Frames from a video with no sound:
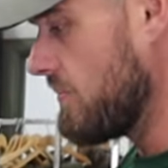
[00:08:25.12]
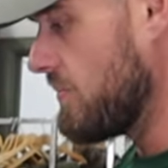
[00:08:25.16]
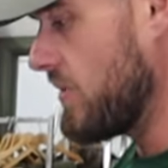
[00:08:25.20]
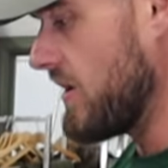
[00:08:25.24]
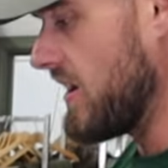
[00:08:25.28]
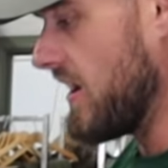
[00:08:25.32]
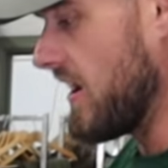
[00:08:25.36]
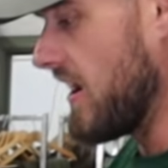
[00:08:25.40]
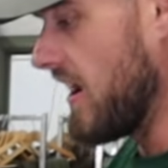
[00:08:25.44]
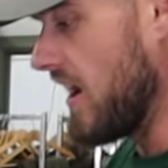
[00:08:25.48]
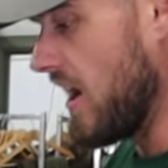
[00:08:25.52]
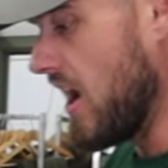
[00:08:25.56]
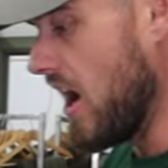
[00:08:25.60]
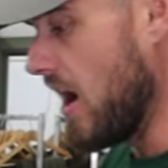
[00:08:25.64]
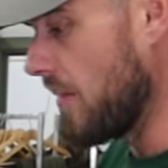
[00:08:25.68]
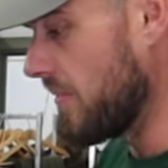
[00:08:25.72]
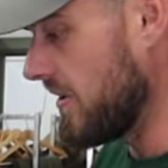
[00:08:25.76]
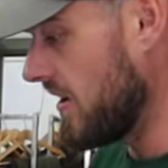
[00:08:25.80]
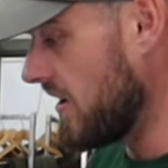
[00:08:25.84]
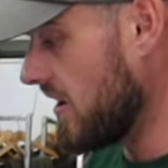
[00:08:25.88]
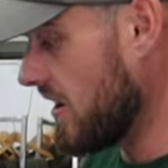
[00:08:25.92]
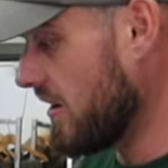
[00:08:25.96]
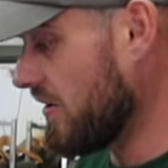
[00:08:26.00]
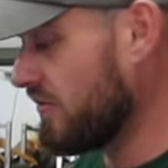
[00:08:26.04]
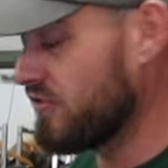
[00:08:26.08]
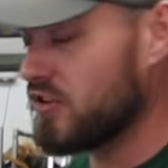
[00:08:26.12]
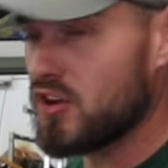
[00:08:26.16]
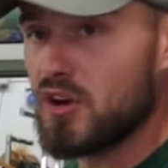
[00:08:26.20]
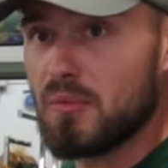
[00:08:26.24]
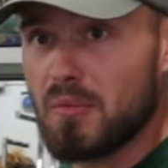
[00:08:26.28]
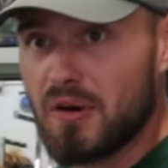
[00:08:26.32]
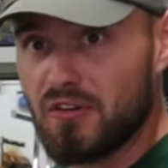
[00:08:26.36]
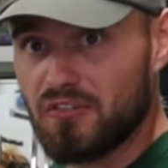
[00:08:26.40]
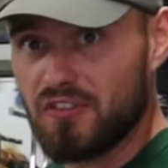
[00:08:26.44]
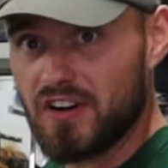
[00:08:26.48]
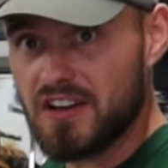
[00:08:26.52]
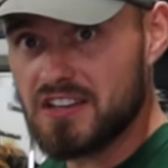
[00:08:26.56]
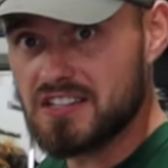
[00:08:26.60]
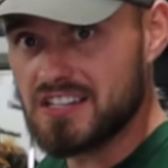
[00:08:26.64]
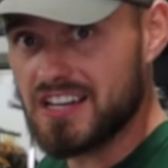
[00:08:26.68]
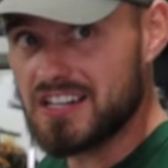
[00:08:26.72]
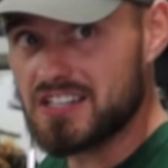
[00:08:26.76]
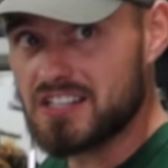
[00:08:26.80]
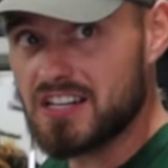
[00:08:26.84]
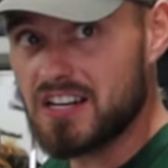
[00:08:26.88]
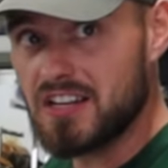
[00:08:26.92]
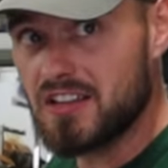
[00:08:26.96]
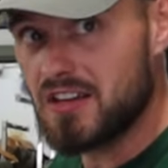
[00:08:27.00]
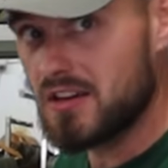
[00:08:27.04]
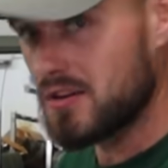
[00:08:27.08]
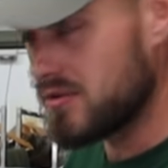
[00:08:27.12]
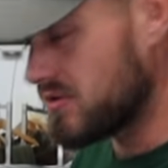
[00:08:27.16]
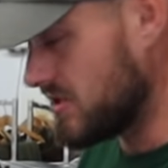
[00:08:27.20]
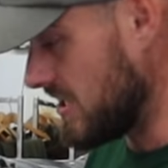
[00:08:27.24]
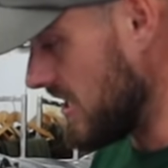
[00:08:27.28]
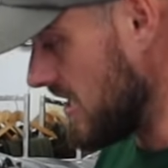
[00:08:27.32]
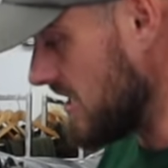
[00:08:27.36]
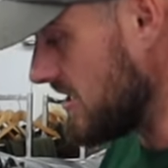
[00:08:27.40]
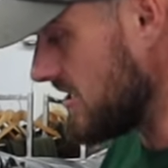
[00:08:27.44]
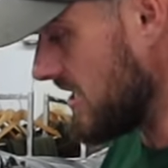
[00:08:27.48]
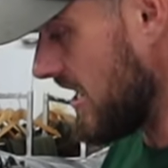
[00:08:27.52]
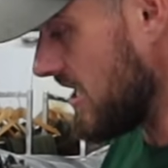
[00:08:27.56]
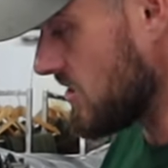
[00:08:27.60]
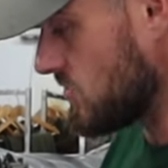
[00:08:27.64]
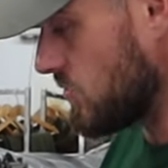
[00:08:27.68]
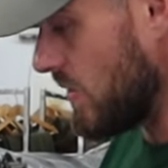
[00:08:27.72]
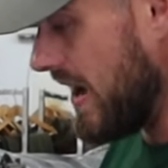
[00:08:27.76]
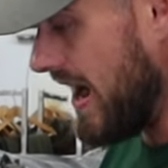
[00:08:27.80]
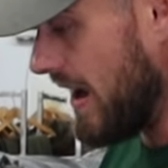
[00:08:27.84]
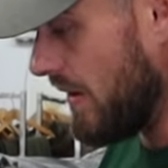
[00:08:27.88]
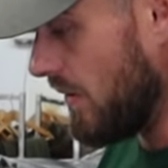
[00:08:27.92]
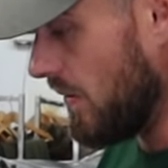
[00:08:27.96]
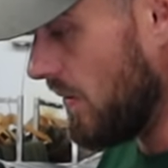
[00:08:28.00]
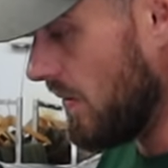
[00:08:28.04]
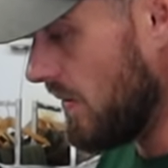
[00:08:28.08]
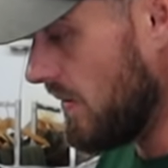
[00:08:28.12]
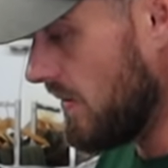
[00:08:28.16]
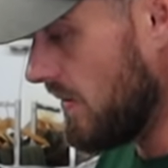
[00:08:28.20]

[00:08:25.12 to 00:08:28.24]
brilliant alarm, and I know a few of my friends actually use these as well.